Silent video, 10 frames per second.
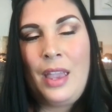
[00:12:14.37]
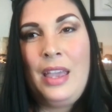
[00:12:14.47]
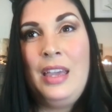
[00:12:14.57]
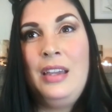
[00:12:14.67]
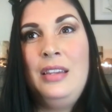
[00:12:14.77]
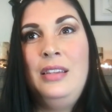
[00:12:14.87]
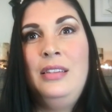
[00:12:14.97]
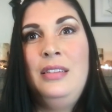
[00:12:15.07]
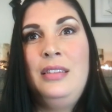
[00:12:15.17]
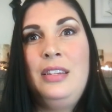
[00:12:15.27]

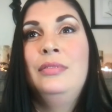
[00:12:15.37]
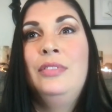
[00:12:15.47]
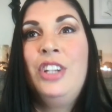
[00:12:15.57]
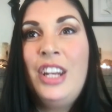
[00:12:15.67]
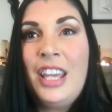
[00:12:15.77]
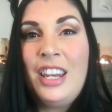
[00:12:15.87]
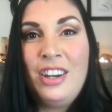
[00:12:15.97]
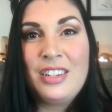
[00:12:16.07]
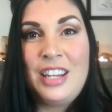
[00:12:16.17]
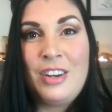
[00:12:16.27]
and you're going to get
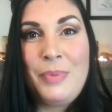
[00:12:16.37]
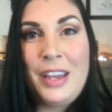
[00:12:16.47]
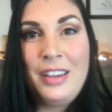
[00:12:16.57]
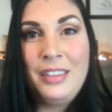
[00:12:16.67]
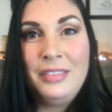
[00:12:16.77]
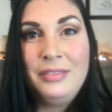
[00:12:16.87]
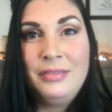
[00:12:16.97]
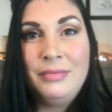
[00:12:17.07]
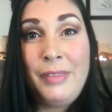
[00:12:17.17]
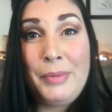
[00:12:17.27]
knocked down a peg,
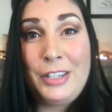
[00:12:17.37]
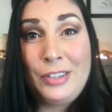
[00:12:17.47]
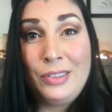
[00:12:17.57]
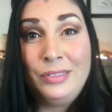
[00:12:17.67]
maybe two.